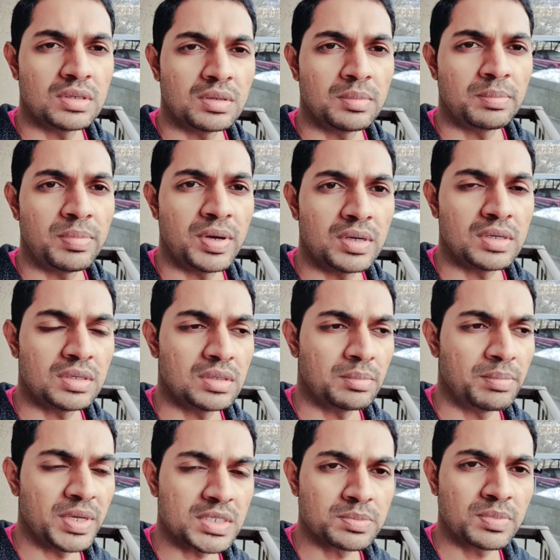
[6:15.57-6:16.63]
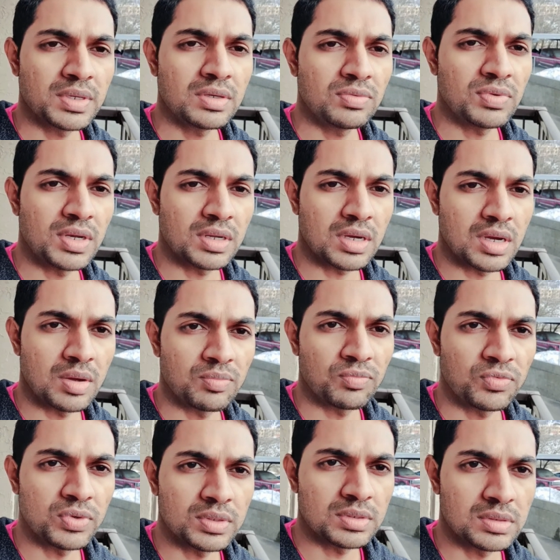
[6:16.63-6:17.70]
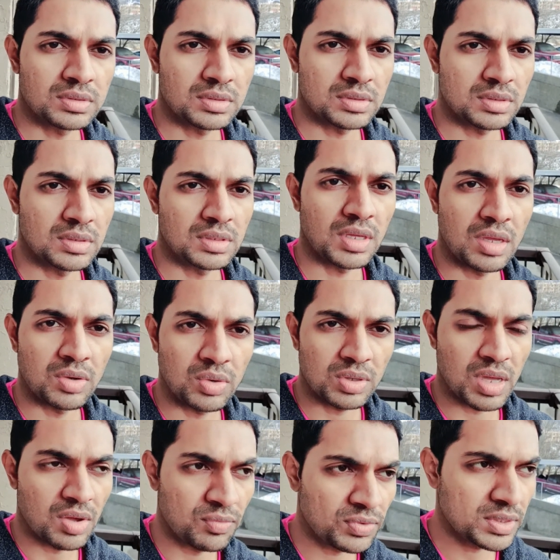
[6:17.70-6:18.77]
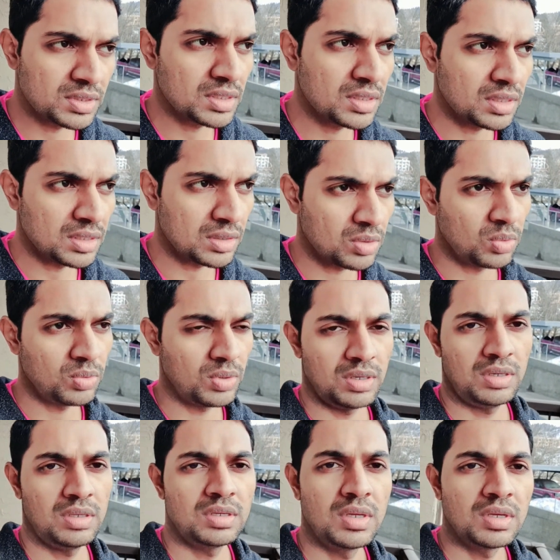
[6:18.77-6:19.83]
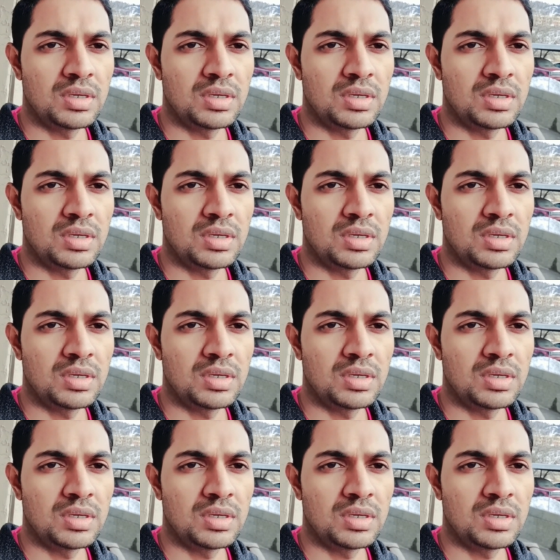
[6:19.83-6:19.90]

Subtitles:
but basement will come with everything included,